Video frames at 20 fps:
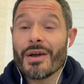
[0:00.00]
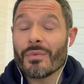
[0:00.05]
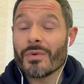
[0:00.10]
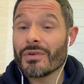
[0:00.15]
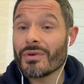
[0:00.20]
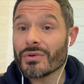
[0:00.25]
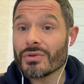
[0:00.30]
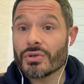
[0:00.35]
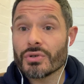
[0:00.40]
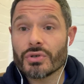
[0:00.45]
We've
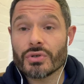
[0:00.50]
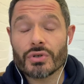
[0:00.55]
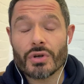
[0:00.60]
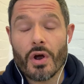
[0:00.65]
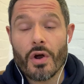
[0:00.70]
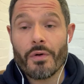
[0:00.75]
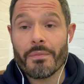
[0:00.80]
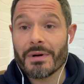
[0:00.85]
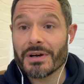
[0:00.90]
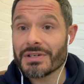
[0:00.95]
got so
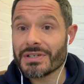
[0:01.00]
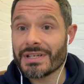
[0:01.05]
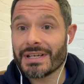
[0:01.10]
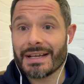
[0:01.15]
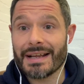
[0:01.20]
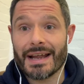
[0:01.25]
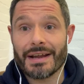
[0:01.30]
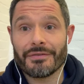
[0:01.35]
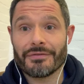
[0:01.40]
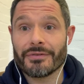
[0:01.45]
much to
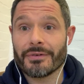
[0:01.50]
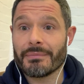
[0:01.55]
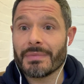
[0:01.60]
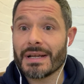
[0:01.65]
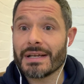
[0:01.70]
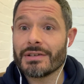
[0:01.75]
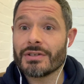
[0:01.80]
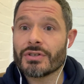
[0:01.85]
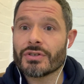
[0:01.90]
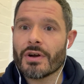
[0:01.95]
gain
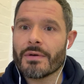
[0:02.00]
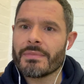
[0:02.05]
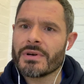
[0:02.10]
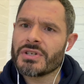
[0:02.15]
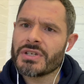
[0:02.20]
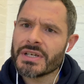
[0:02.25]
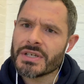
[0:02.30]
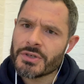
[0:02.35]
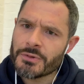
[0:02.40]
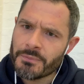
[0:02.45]
from so
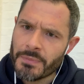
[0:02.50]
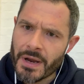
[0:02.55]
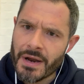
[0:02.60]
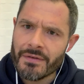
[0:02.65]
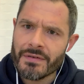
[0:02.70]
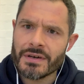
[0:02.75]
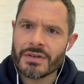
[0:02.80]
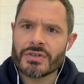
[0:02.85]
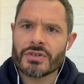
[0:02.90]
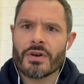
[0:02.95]
much experience,